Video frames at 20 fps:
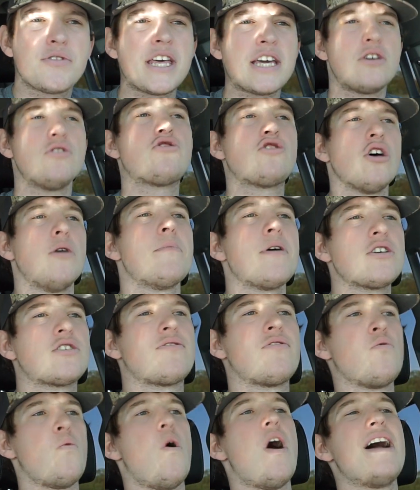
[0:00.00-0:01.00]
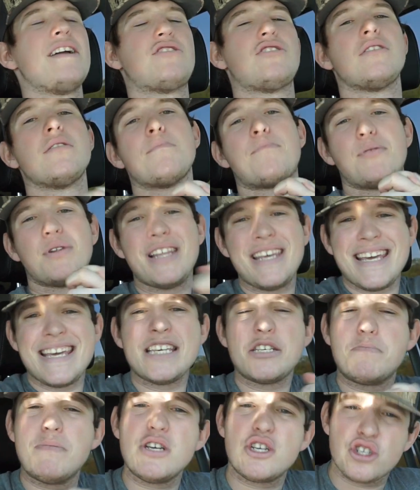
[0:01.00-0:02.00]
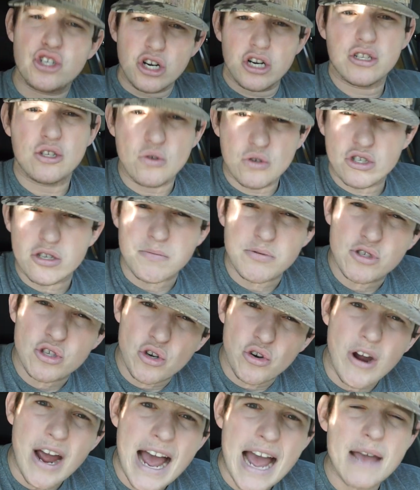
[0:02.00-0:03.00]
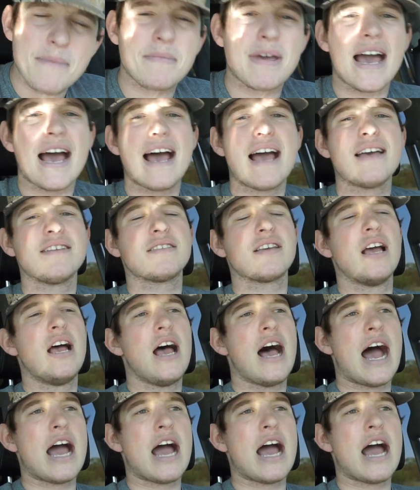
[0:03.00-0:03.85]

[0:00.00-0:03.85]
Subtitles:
Thank you so much for watching. Please be sure to subscribe, guys.